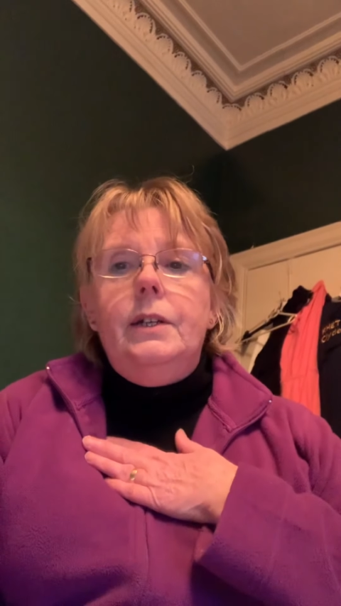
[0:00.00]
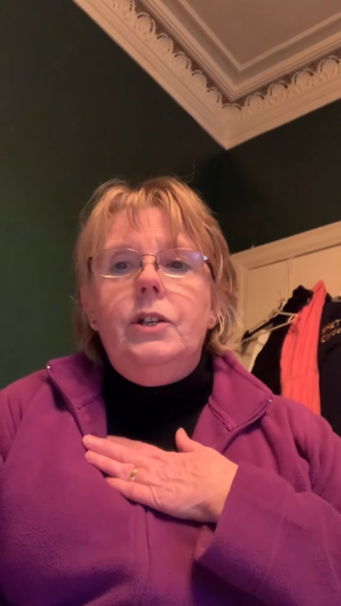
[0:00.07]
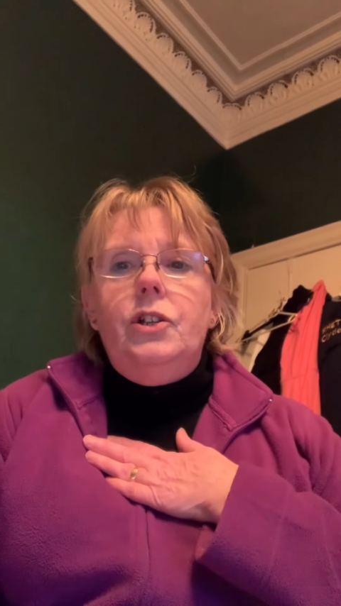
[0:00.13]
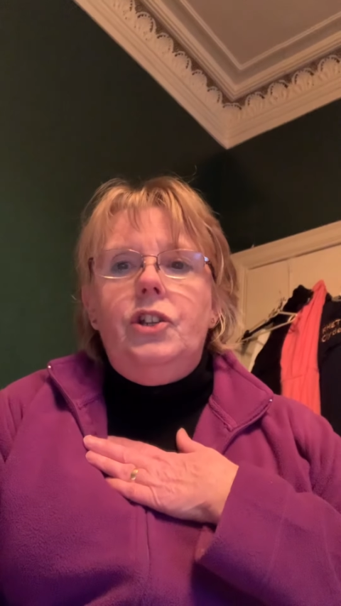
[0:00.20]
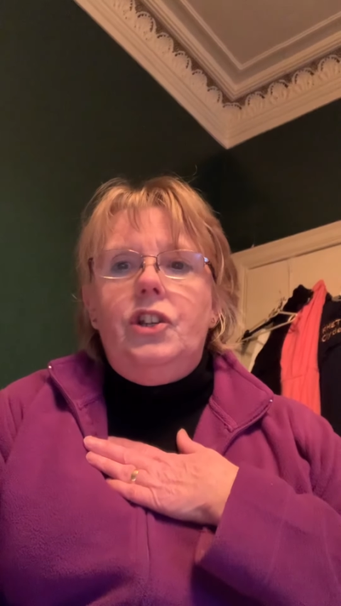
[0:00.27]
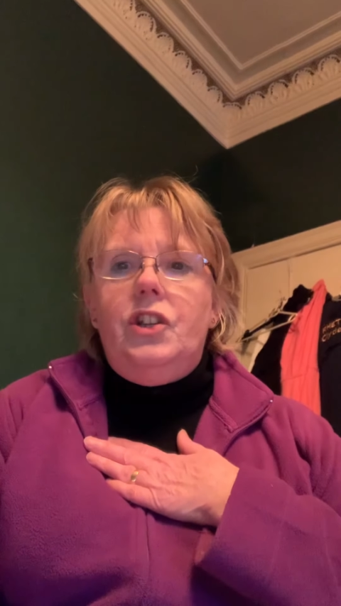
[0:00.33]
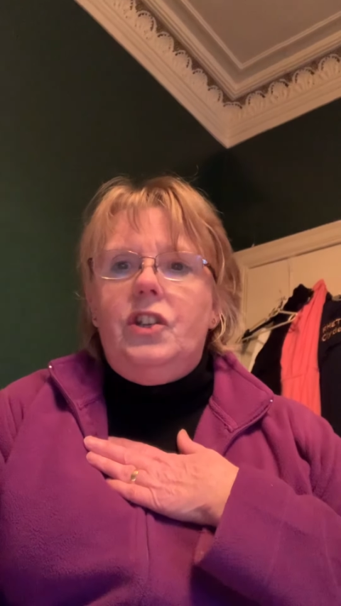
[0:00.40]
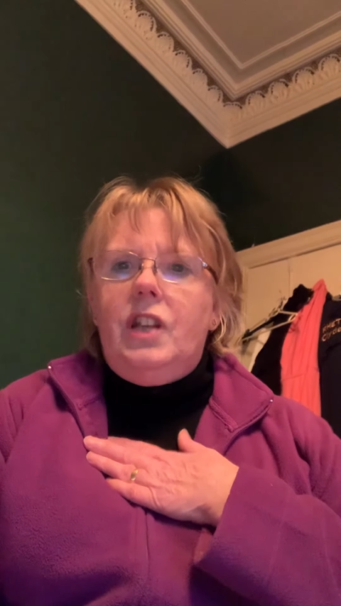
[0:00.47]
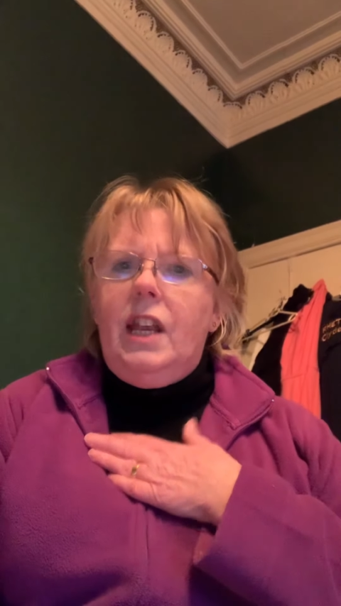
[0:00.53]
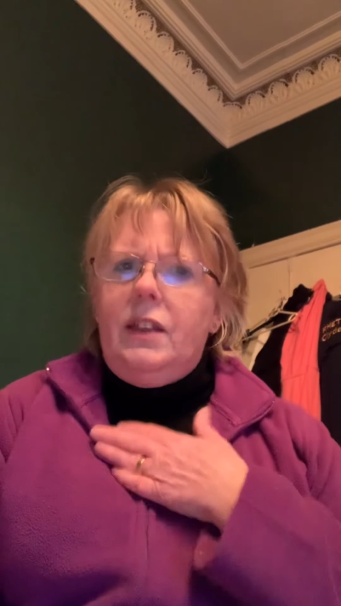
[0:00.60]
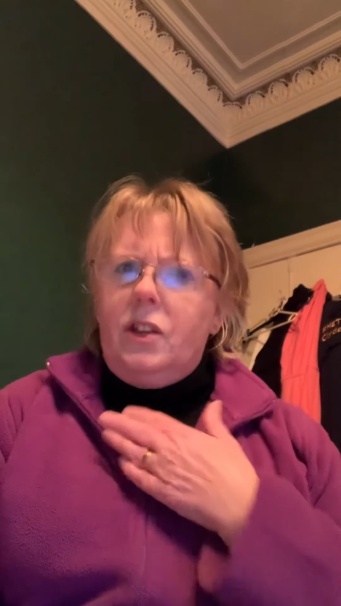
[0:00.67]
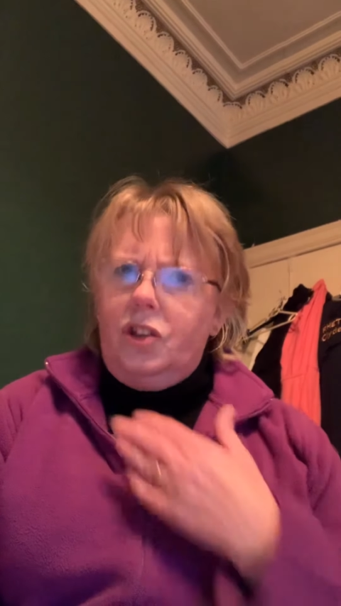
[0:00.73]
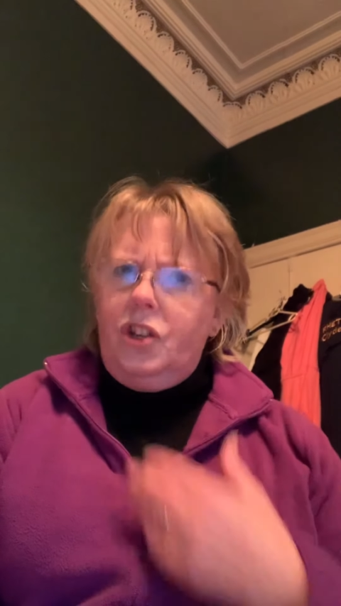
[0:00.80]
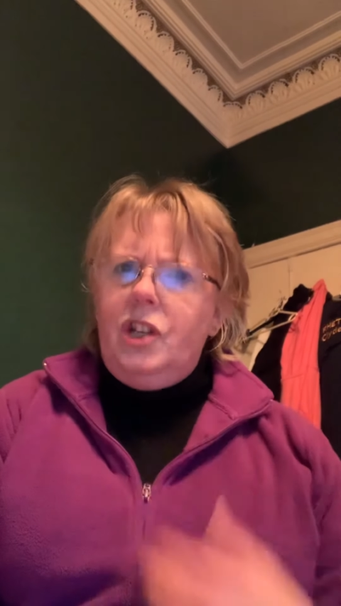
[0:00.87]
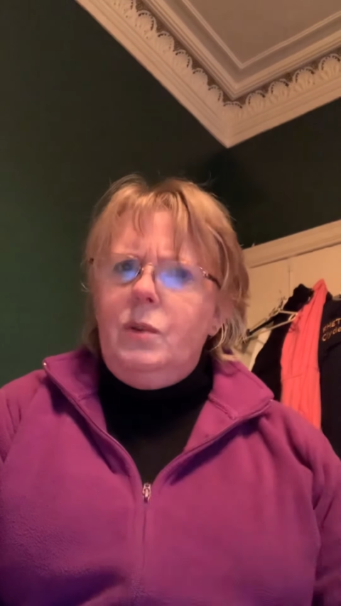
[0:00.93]
She said
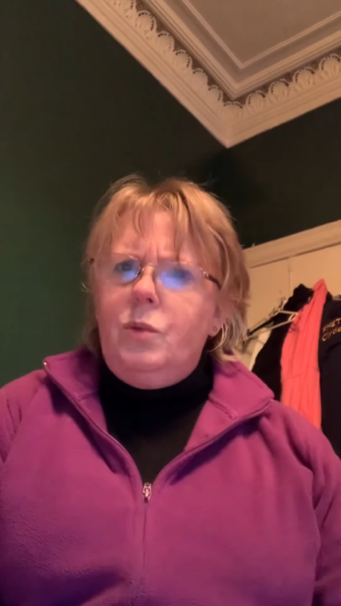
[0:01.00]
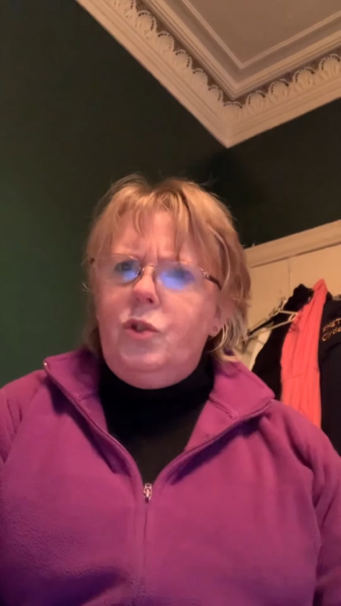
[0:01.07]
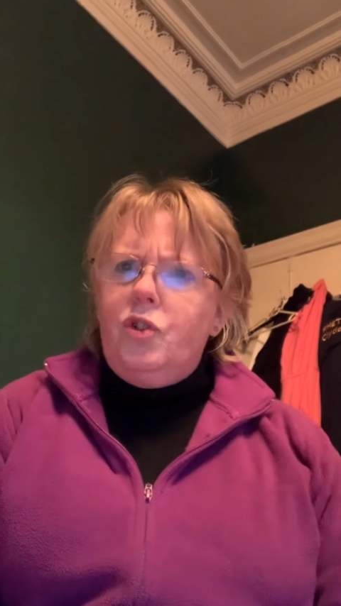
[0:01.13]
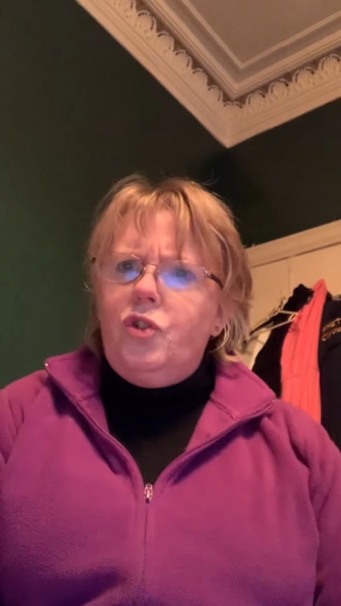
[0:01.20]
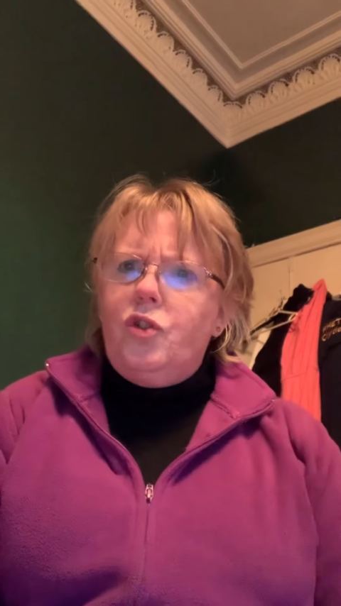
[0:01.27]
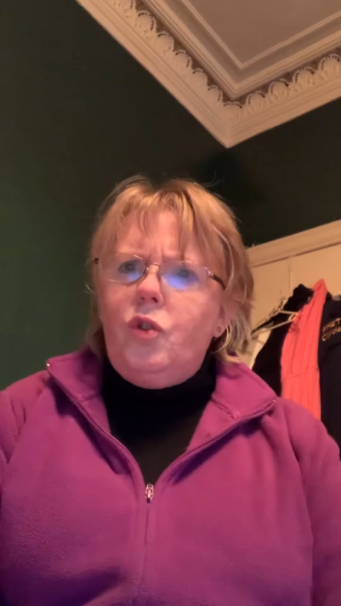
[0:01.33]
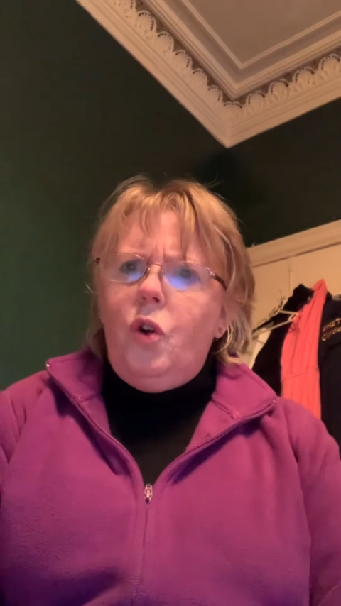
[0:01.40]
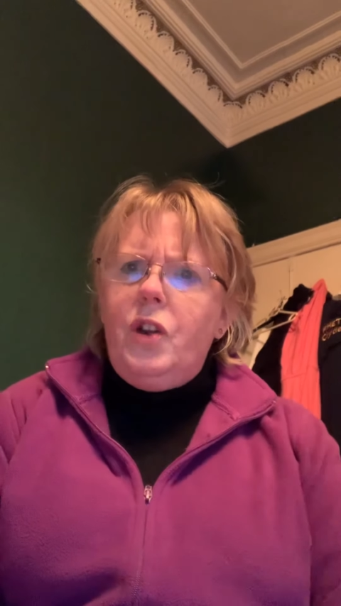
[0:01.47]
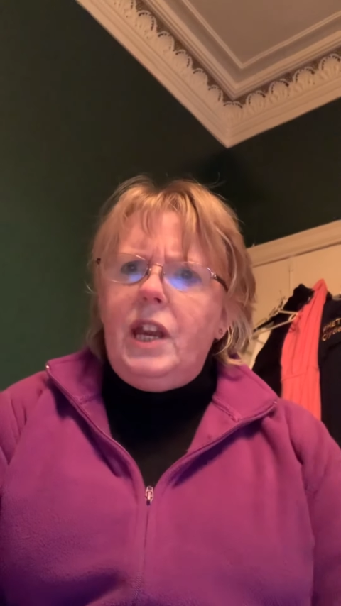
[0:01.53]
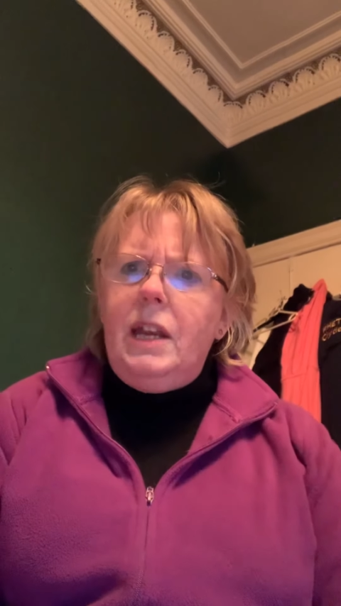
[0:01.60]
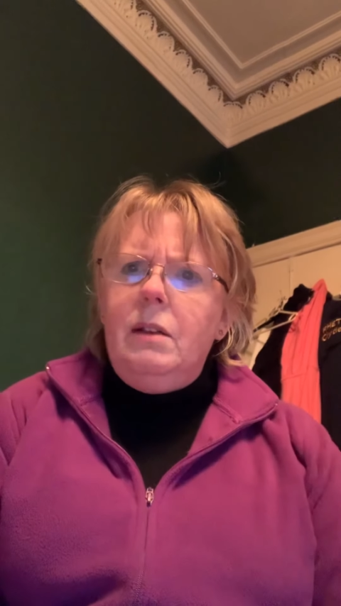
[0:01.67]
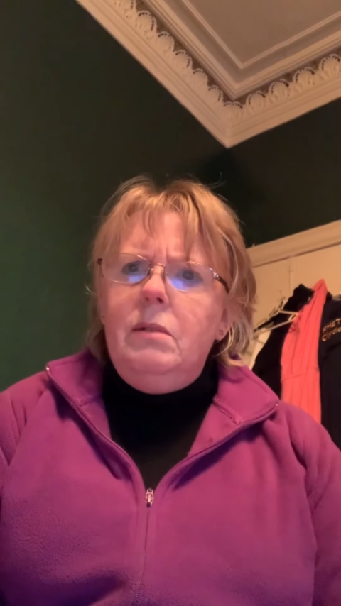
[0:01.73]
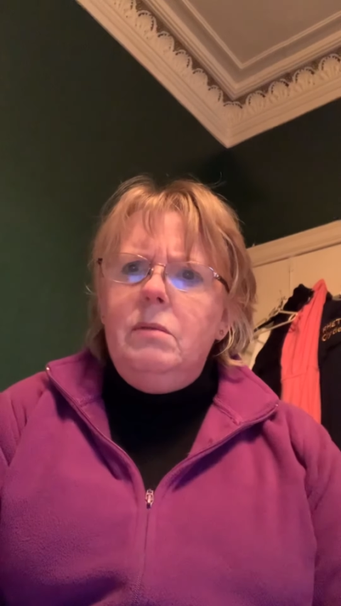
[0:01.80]
that she was sorry,